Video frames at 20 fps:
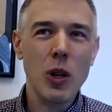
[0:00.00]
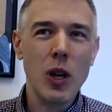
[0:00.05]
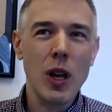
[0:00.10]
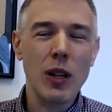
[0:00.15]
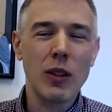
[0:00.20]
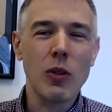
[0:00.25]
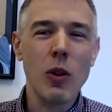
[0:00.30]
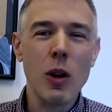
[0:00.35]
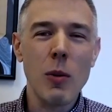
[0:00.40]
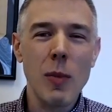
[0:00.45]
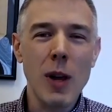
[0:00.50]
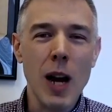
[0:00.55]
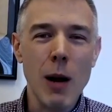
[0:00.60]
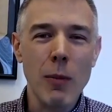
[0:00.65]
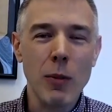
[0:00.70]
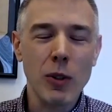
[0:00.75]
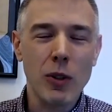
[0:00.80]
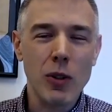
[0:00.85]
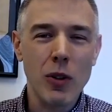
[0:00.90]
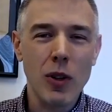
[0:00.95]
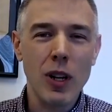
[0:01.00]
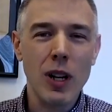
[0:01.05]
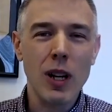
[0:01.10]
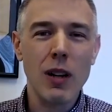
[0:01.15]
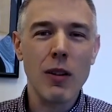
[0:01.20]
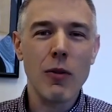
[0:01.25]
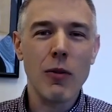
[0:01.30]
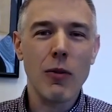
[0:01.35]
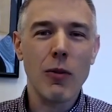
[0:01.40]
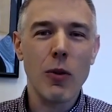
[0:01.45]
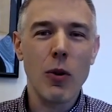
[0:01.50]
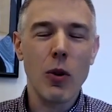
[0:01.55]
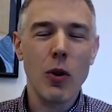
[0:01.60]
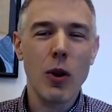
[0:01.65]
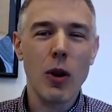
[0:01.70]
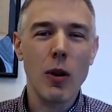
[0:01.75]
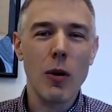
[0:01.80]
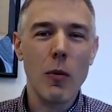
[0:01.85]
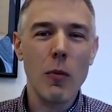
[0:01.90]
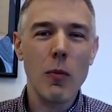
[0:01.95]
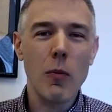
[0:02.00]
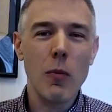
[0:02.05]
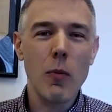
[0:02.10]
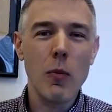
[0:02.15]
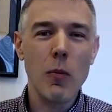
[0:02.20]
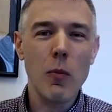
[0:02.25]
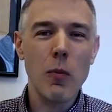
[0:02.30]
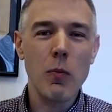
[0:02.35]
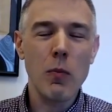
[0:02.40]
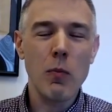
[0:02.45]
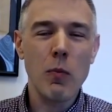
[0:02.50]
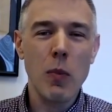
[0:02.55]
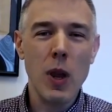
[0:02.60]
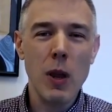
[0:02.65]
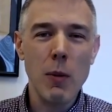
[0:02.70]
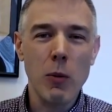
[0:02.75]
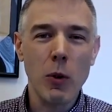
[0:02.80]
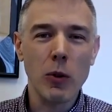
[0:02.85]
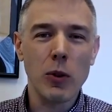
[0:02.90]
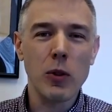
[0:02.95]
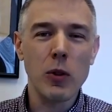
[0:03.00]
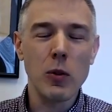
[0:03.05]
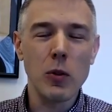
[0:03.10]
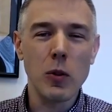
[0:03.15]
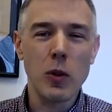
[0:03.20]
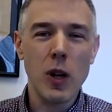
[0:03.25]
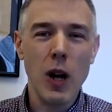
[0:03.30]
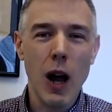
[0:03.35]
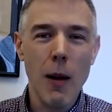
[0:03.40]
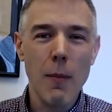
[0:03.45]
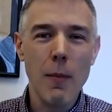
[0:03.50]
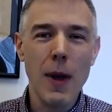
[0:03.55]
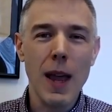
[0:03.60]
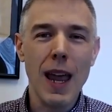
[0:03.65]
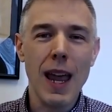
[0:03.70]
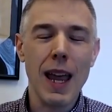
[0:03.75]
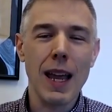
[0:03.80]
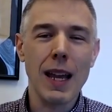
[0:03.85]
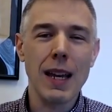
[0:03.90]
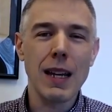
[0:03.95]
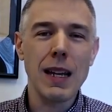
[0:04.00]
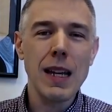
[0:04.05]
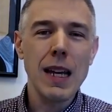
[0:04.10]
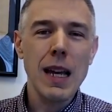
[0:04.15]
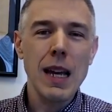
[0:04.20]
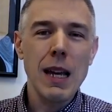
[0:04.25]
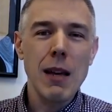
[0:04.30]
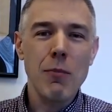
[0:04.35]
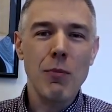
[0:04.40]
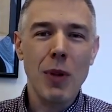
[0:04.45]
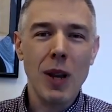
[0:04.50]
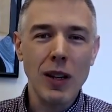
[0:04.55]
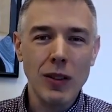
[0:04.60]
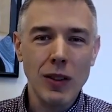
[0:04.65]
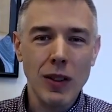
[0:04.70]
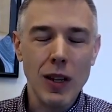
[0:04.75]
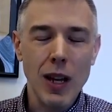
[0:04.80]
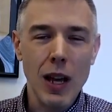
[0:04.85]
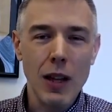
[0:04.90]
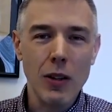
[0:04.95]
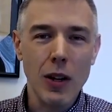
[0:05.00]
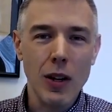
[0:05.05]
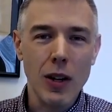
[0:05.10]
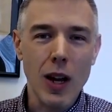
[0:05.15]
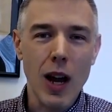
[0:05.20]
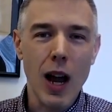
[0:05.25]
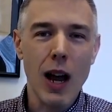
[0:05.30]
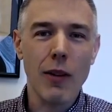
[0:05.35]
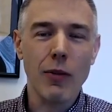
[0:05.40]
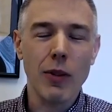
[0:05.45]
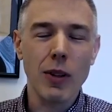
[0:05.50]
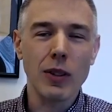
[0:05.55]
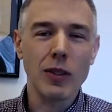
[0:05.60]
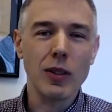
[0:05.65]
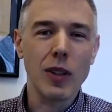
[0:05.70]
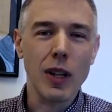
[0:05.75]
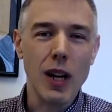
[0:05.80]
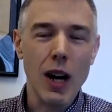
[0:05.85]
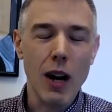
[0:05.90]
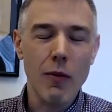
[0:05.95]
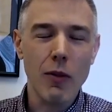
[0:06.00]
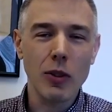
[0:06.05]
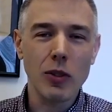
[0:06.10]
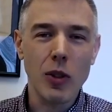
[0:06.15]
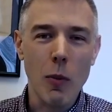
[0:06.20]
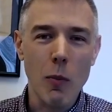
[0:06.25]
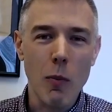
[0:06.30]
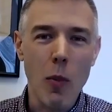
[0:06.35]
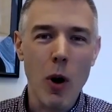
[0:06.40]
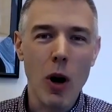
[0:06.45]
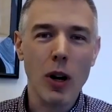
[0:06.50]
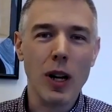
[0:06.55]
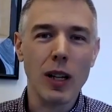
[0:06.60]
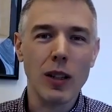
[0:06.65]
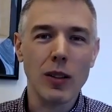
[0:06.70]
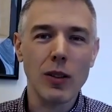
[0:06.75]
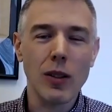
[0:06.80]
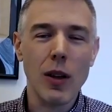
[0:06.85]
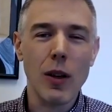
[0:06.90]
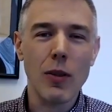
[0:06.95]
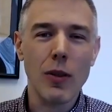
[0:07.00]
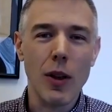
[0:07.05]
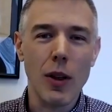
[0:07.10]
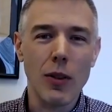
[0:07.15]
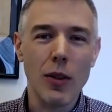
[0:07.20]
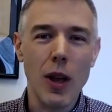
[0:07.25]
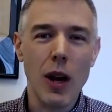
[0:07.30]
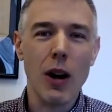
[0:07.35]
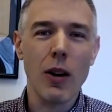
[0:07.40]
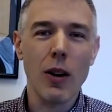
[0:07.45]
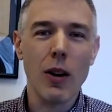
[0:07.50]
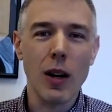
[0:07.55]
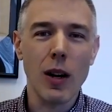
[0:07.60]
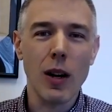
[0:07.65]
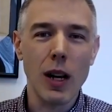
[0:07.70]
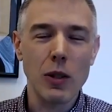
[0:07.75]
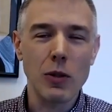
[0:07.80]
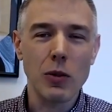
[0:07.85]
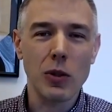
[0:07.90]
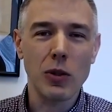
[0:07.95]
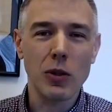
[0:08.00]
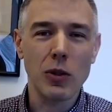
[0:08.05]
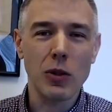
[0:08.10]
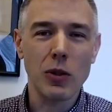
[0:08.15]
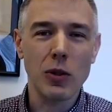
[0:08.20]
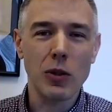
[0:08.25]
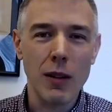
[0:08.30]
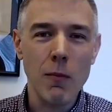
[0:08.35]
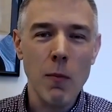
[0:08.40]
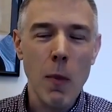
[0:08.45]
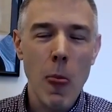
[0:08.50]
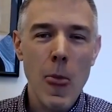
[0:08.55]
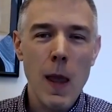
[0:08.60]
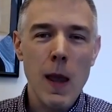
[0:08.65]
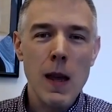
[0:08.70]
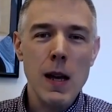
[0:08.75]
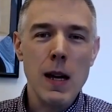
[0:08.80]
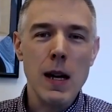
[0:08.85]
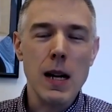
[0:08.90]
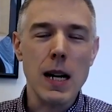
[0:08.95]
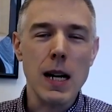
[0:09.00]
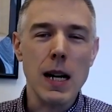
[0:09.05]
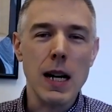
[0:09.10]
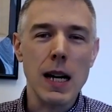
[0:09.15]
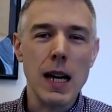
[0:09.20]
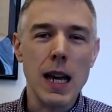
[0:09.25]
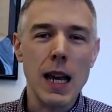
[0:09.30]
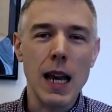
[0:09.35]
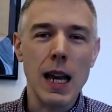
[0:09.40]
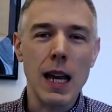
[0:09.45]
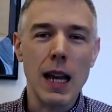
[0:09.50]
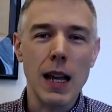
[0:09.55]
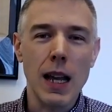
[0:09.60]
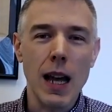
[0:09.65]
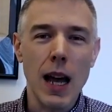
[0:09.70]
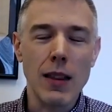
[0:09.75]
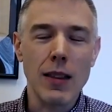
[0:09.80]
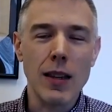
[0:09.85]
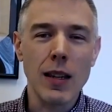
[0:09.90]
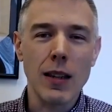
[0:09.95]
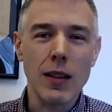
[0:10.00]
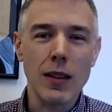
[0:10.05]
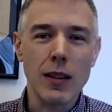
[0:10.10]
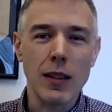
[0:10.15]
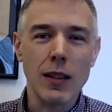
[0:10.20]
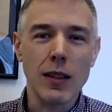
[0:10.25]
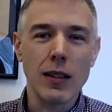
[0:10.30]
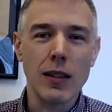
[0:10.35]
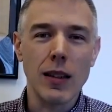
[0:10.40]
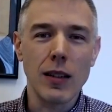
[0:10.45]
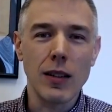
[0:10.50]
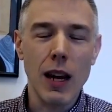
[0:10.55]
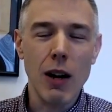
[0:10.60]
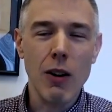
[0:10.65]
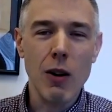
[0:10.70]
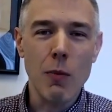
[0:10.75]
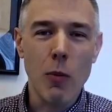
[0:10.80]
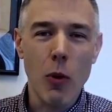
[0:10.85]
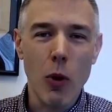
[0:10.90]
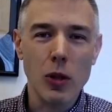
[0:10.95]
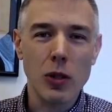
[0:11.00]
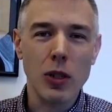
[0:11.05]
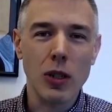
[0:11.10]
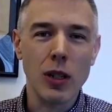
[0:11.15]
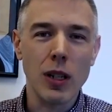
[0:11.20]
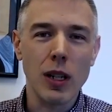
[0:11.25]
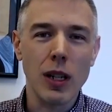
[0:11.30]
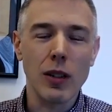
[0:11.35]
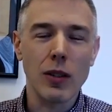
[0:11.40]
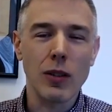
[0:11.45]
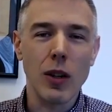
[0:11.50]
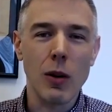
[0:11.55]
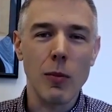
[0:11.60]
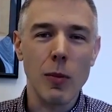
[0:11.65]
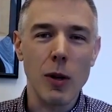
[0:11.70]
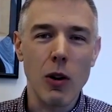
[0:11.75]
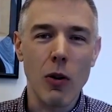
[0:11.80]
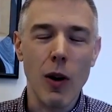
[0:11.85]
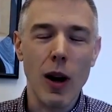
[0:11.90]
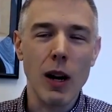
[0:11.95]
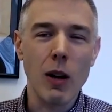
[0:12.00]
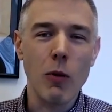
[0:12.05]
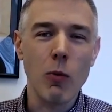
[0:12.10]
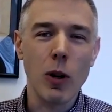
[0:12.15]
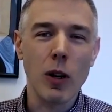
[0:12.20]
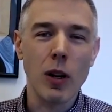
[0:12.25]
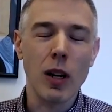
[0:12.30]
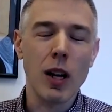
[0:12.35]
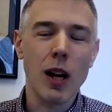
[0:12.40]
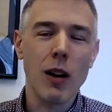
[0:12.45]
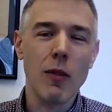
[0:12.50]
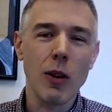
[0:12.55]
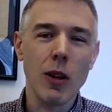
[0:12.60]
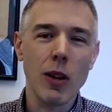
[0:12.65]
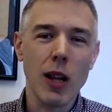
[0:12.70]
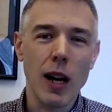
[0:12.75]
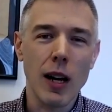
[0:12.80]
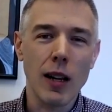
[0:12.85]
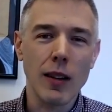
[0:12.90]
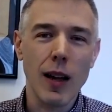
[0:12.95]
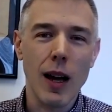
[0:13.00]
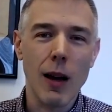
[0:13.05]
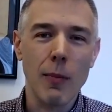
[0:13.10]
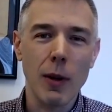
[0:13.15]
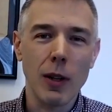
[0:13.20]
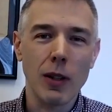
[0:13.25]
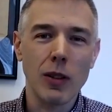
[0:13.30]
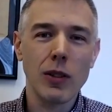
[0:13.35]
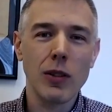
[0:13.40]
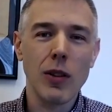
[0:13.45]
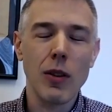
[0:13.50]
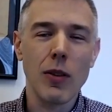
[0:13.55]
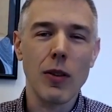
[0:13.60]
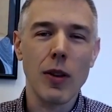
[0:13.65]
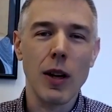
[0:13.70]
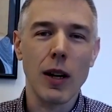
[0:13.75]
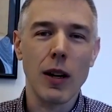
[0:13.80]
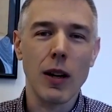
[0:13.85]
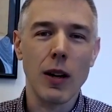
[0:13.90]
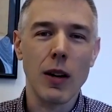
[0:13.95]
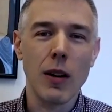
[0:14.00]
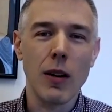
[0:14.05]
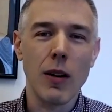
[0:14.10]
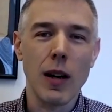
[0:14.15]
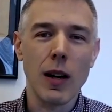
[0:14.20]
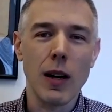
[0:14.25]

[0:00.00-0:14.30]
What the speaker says: it's going to be an opportunity for people to come and piece together a conference that covers the markets that they're interested in. And I think the dairy portion is going to be great. We're going to cover a lot of topics that are